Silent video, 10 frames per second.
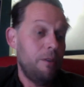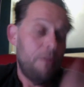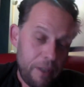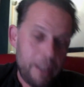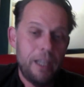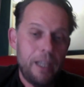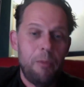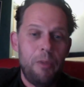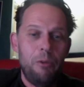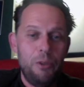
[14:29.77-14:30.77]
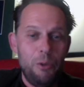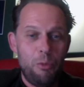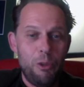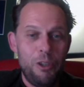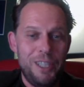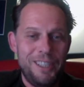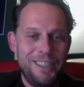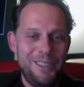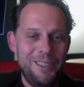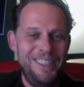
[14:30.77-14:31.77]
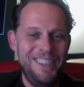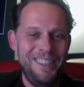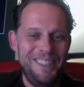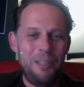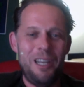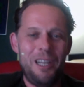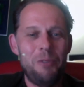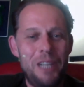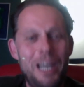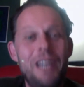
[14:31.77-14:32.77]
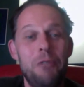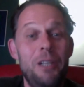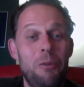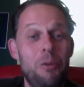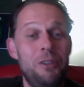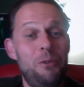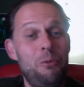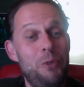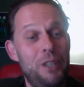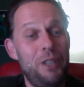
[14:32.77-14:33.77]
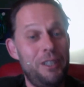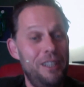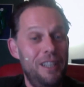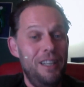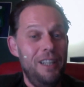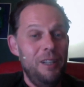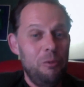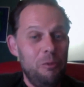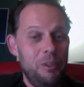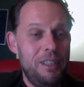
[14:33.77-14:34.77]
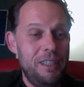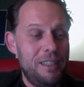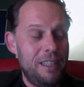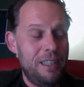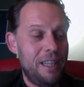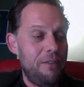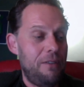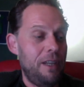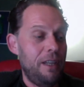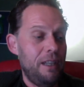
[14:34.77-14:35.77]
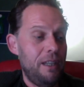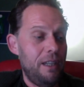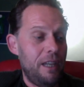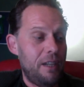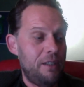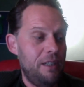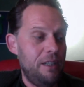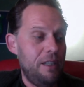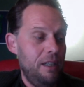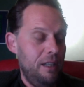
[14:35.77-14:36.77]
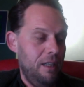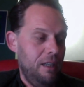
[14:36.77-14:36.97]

thinking about new projects. I really want to work with this, and I think actually